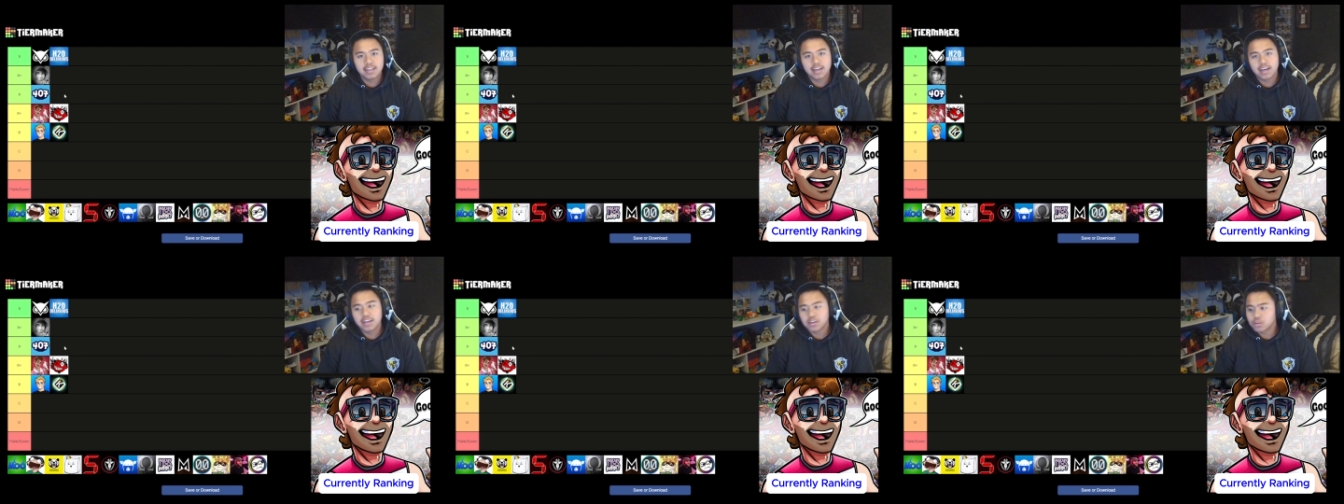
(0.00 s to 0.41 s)

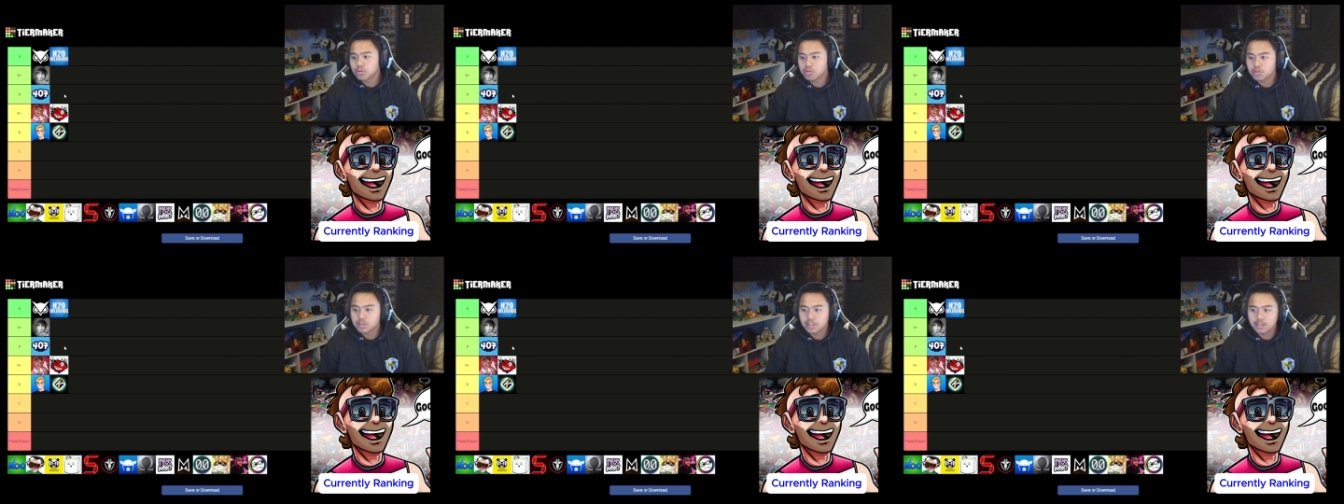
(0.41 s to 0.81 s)
I had to
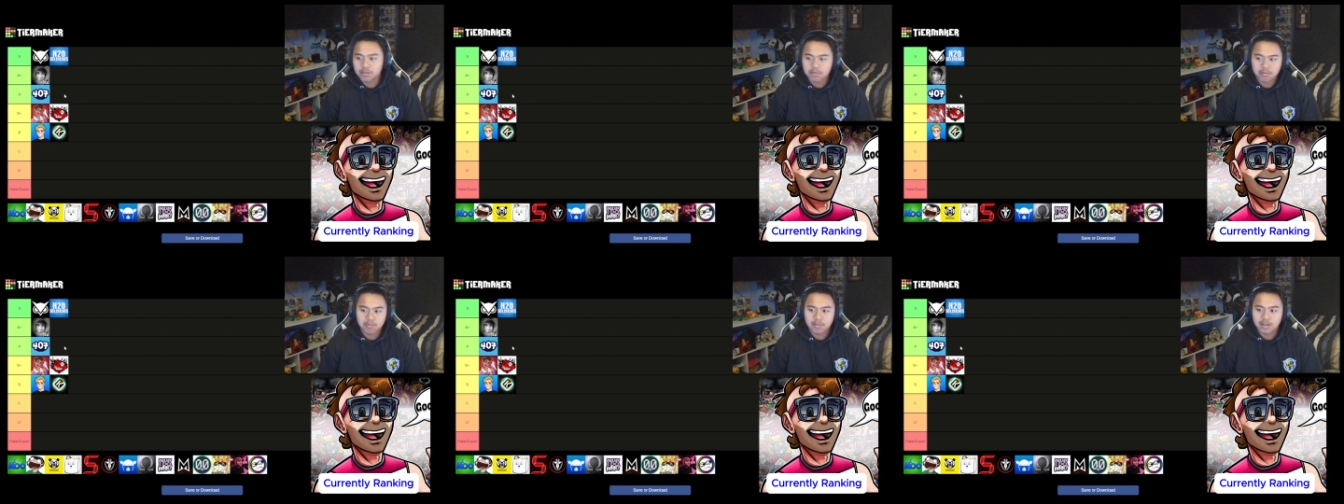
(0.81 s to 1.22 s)
Google
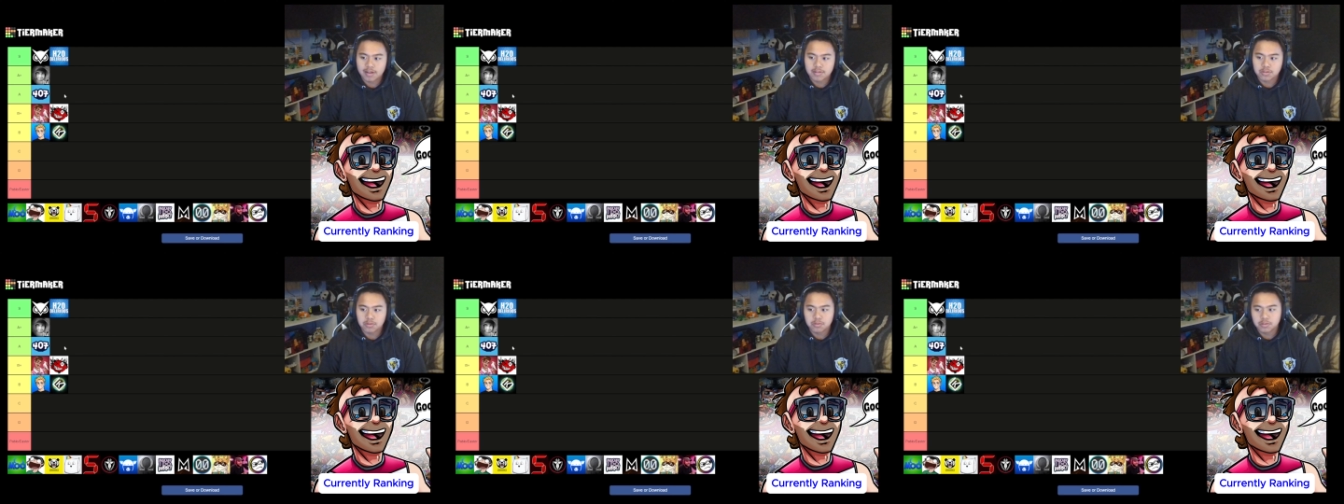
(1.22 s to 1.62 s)
it when I
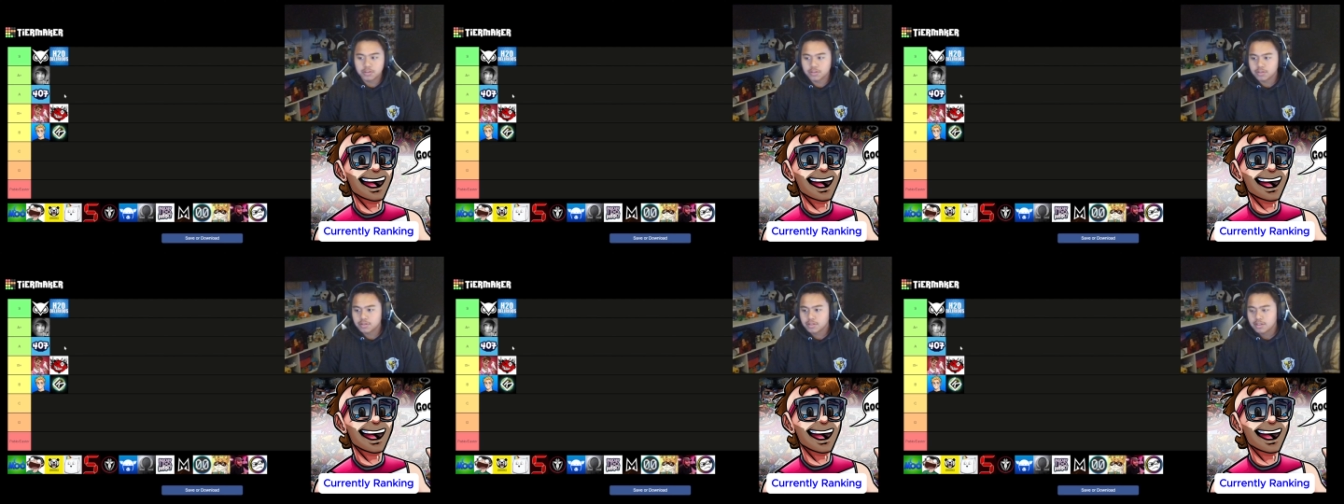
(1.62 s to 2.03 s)
was
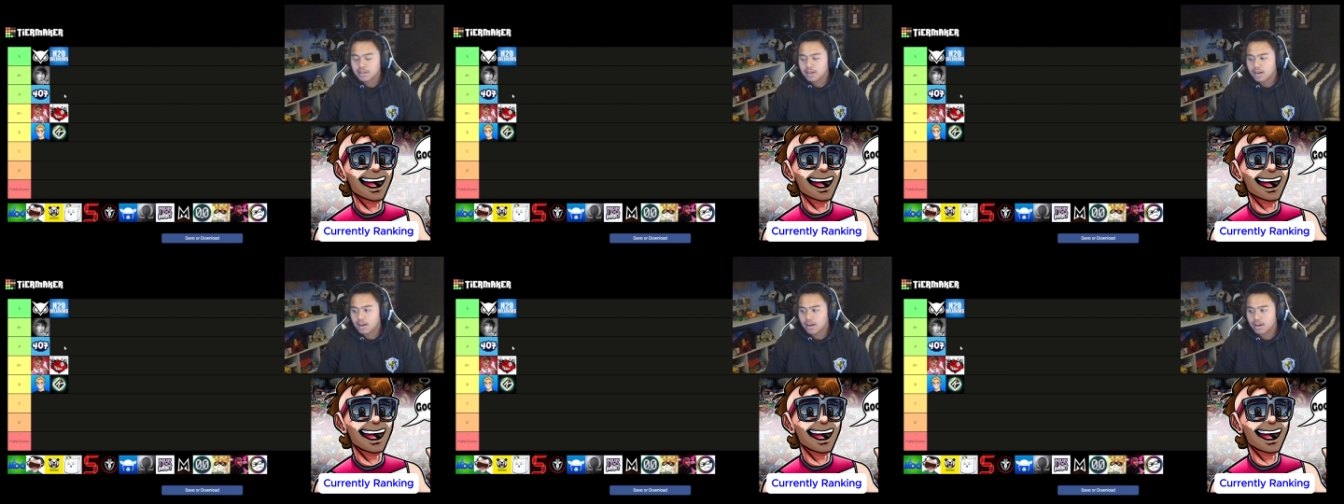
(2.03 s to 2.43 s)
older.
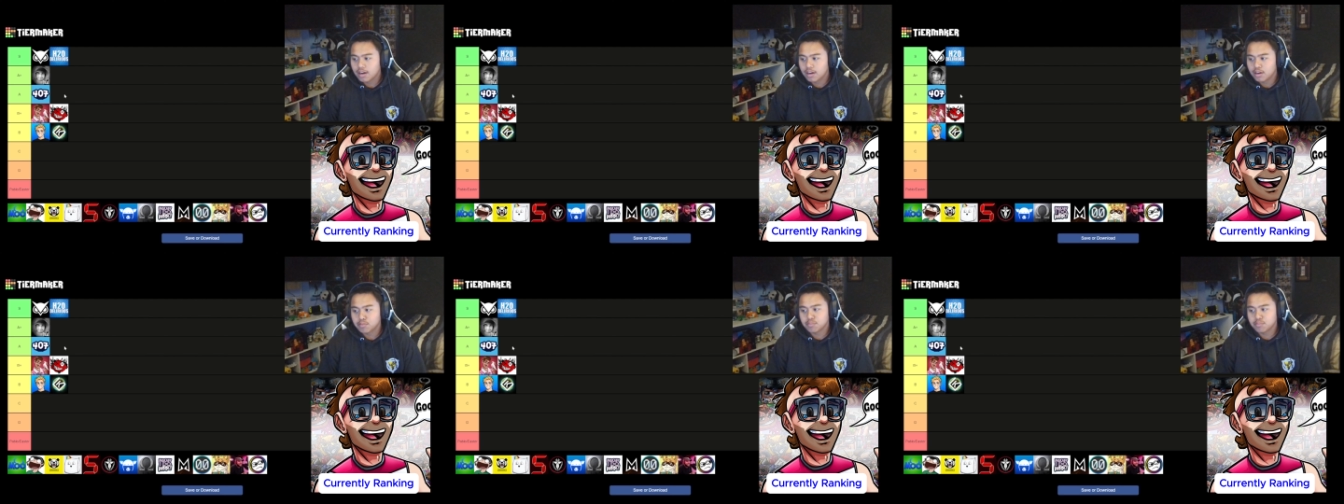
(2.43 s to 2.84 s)

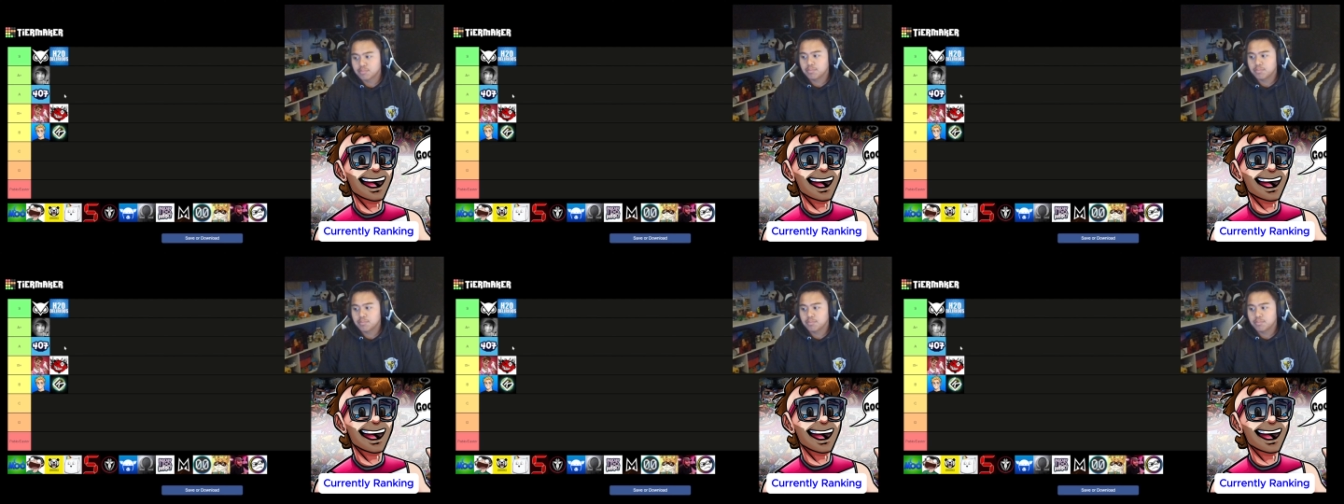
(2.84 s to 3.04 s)
Um,